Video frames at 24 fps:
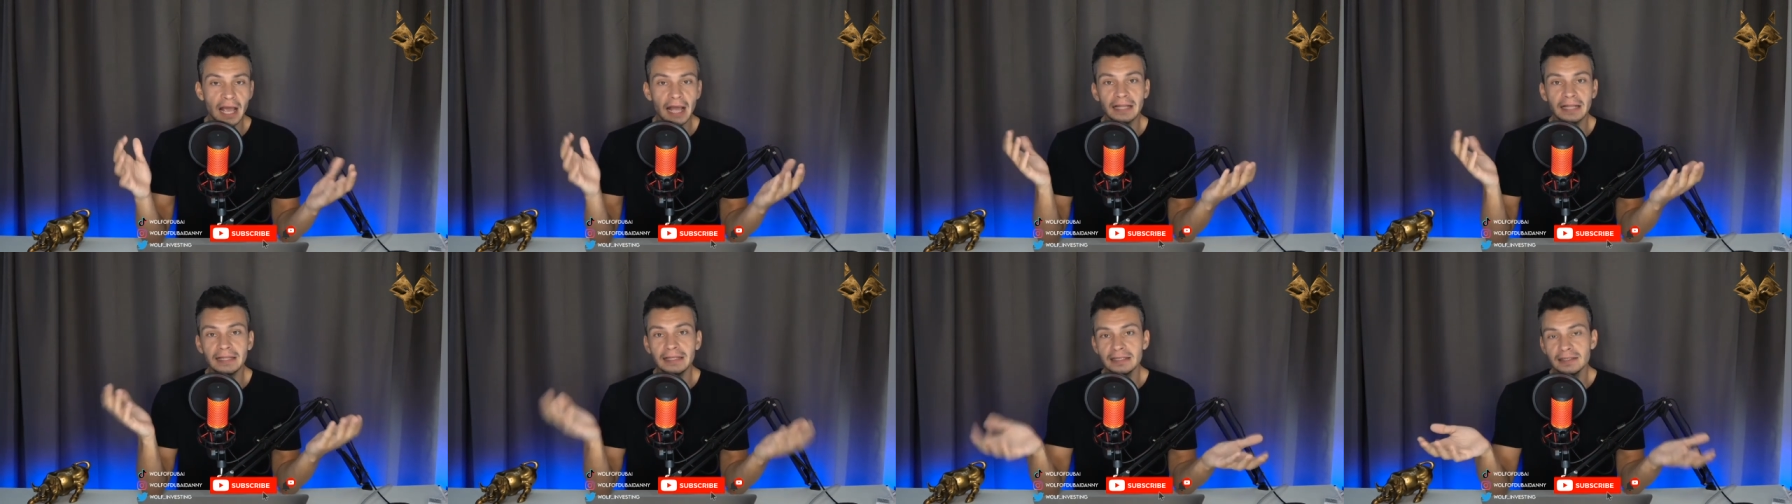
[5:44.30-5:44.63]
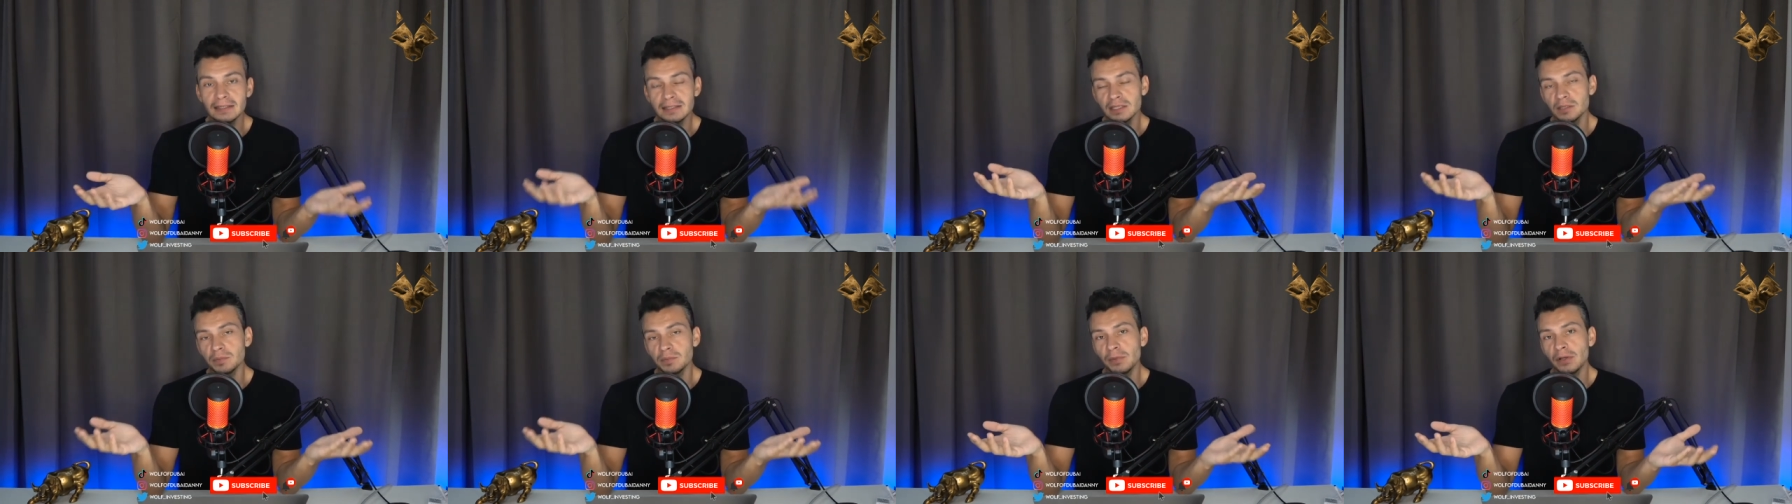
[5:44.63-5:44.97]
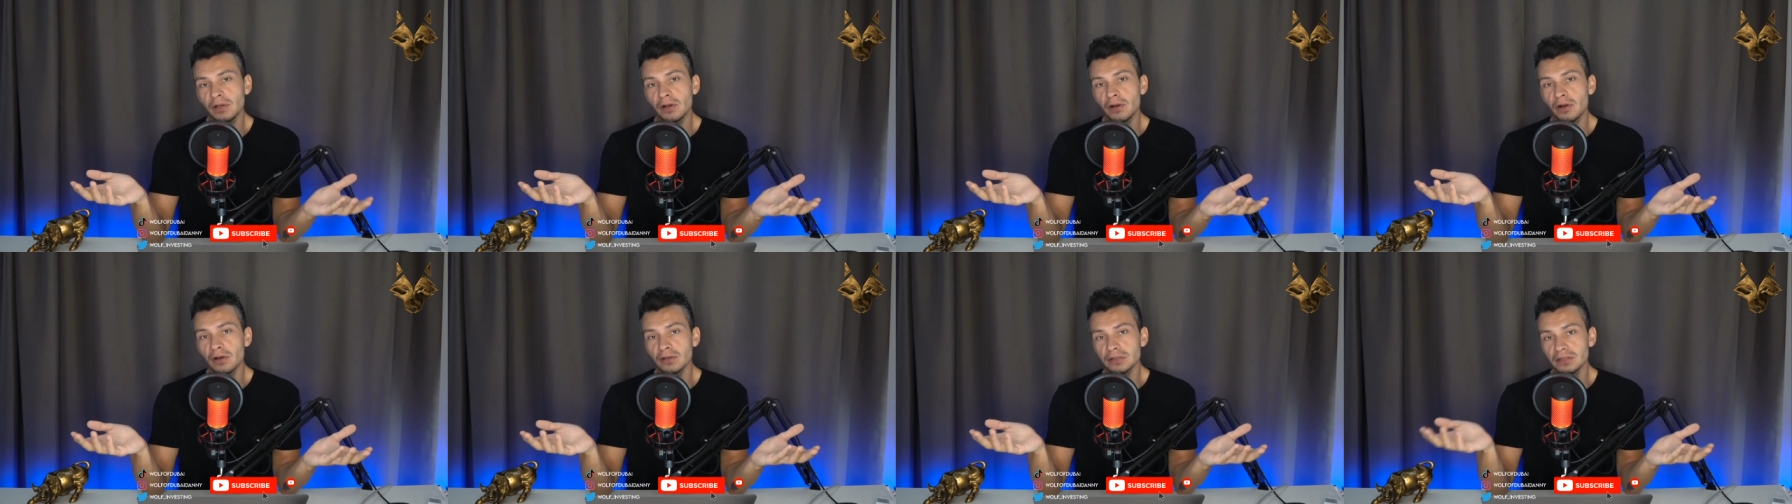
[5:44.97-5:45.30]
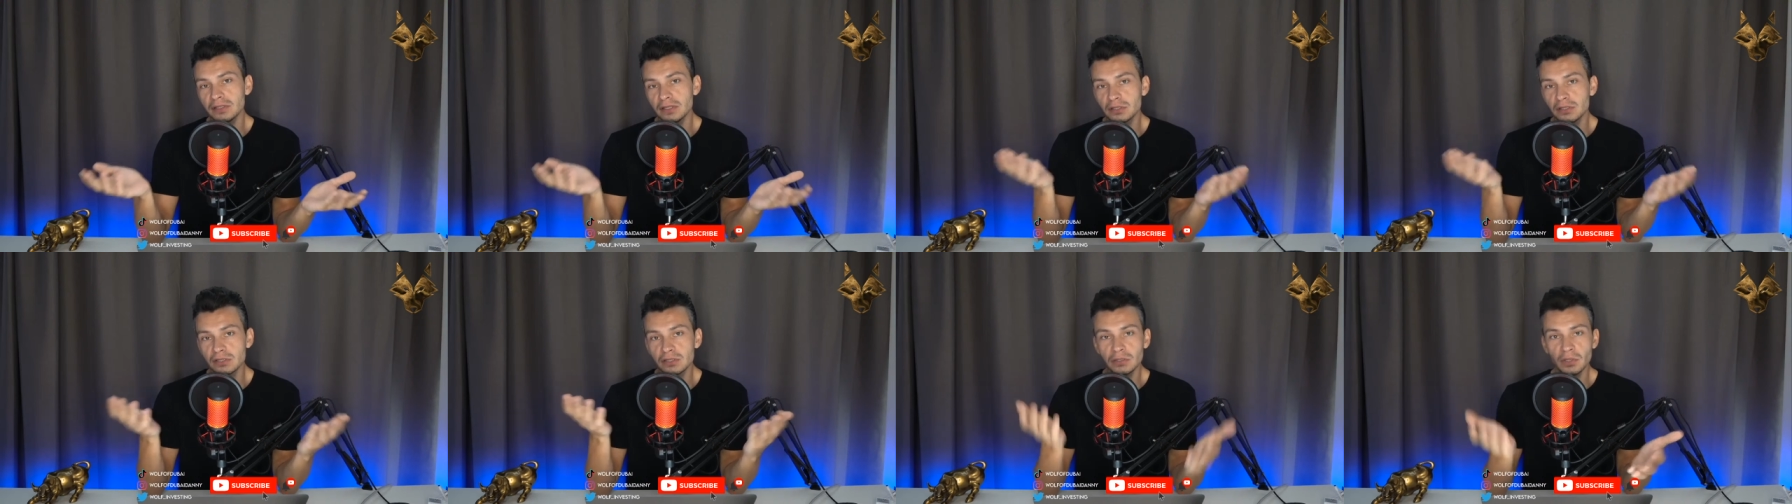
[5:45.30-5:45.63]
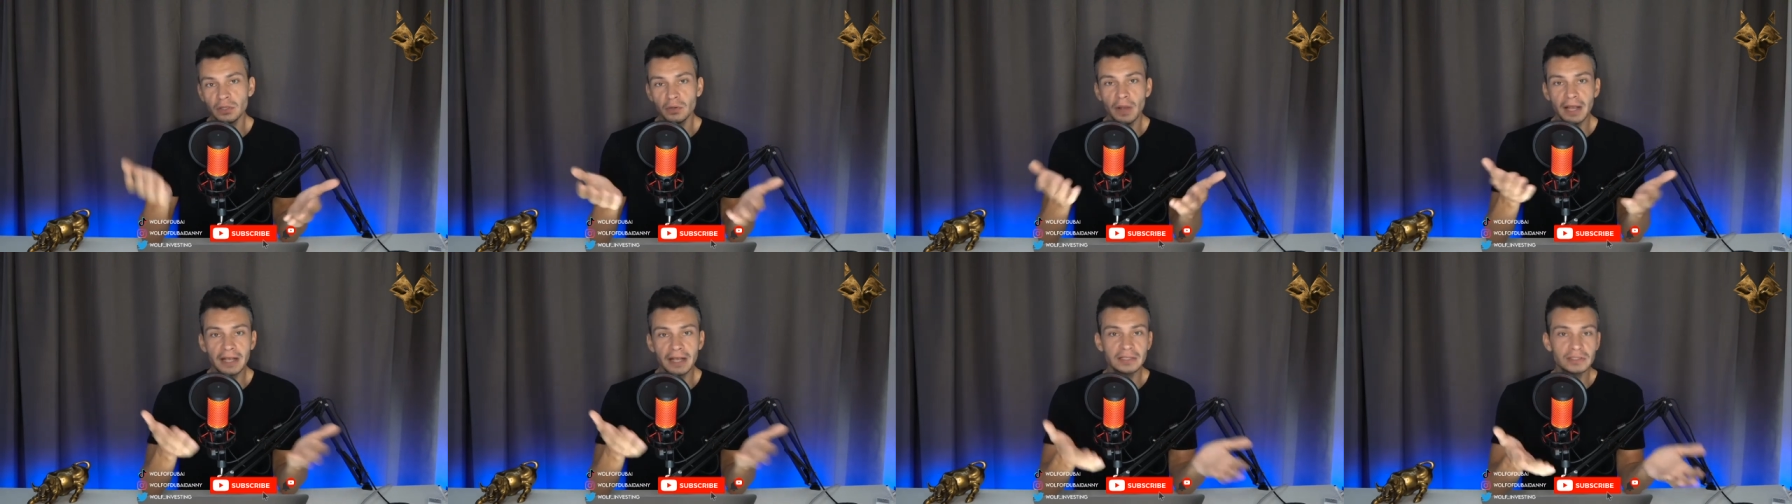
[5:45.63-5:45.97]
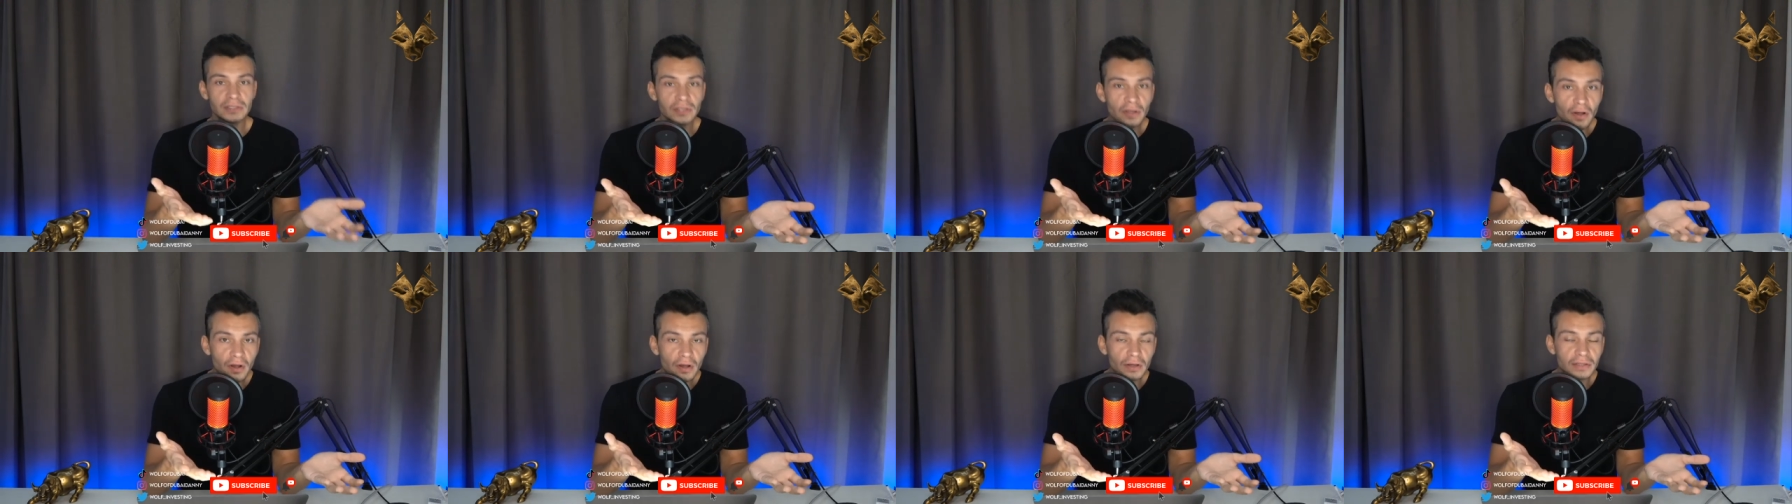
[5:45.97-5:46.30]
And this is because there's no
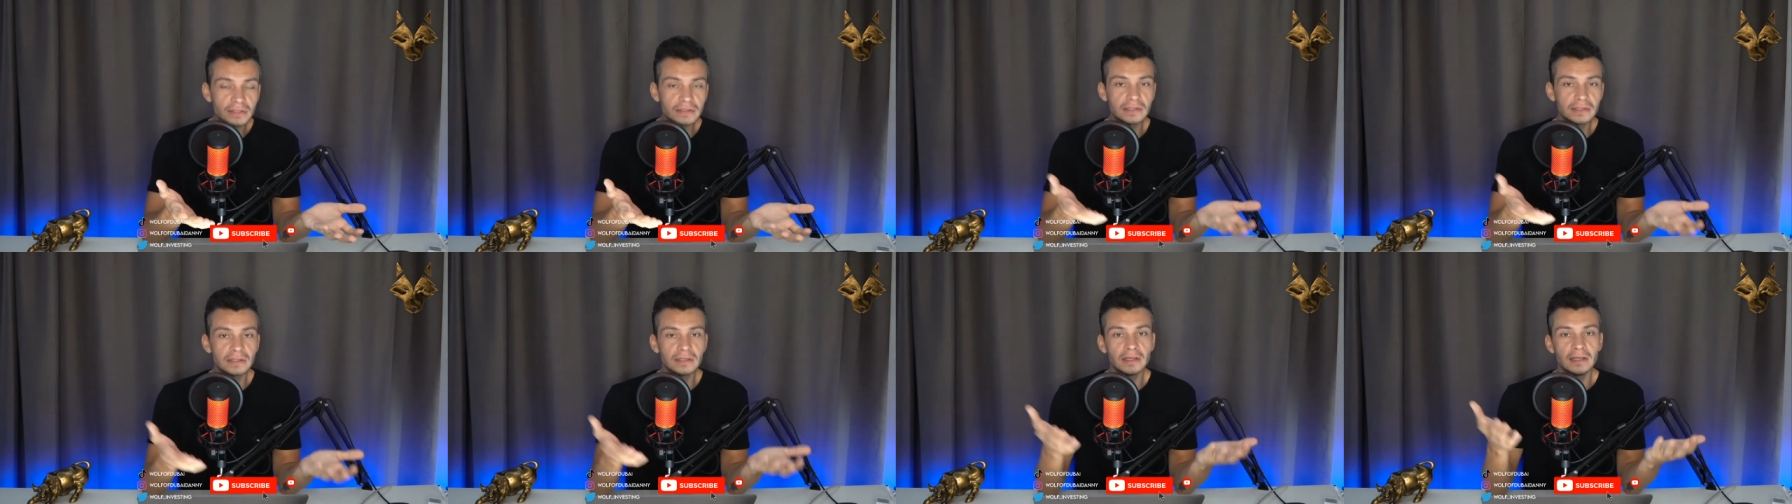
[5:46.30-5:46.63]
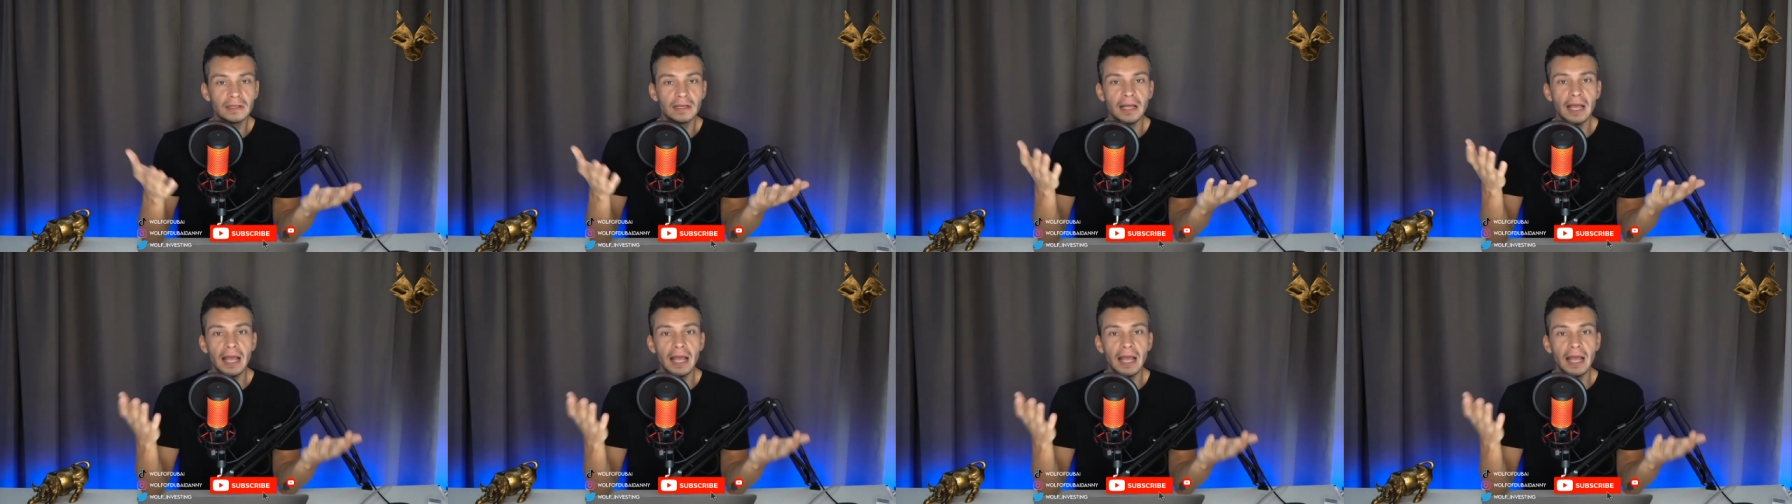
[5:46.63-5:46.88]
exhaust